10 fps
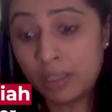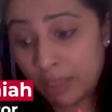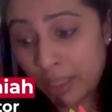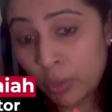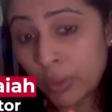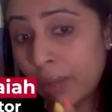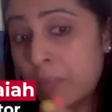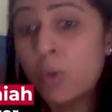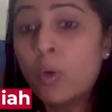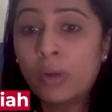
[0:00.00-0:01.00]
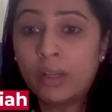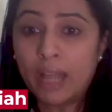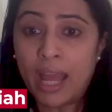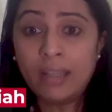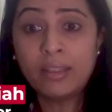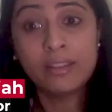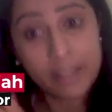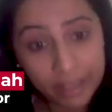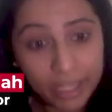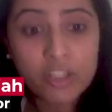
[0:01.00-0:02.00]
they're looking more at
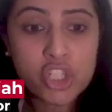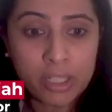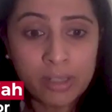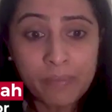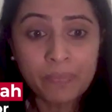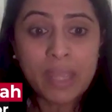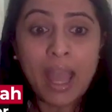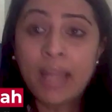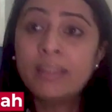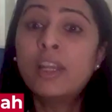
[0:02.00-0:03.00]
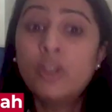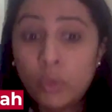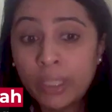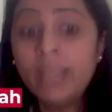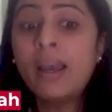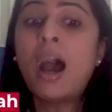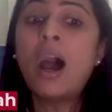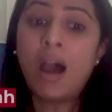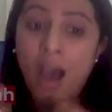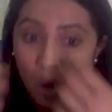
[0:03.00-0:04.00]
direction, and they're looking
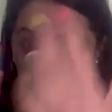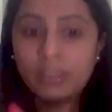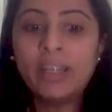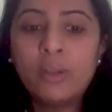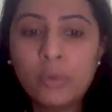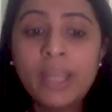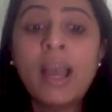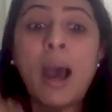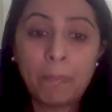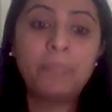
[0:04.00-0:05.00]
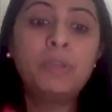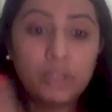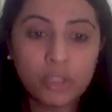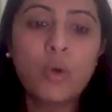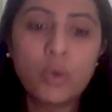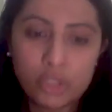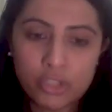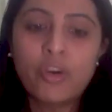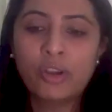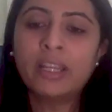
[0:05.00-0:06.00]
out and looking up to the coach
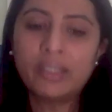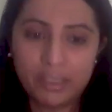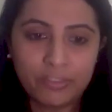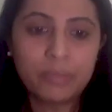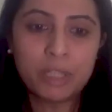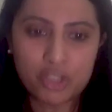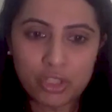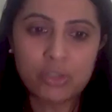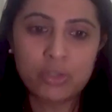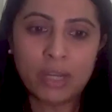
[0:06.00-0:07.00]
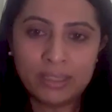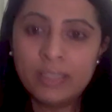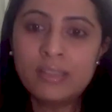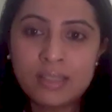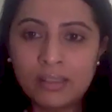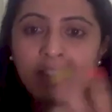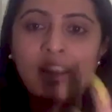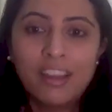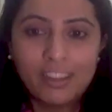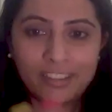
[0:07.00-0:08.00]
for that information. So I think it's a
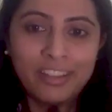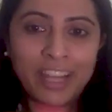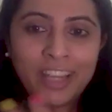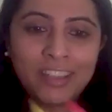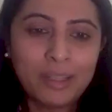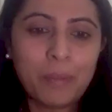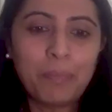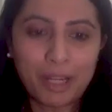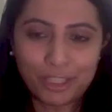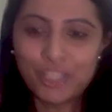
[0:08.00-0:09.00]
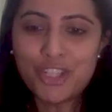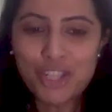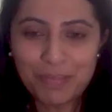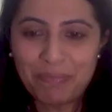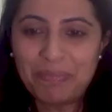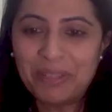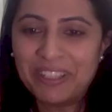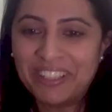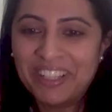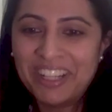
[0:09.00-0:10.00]
great partnership
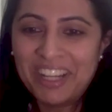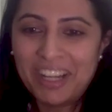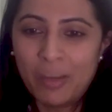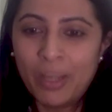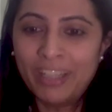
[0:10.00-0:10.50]
when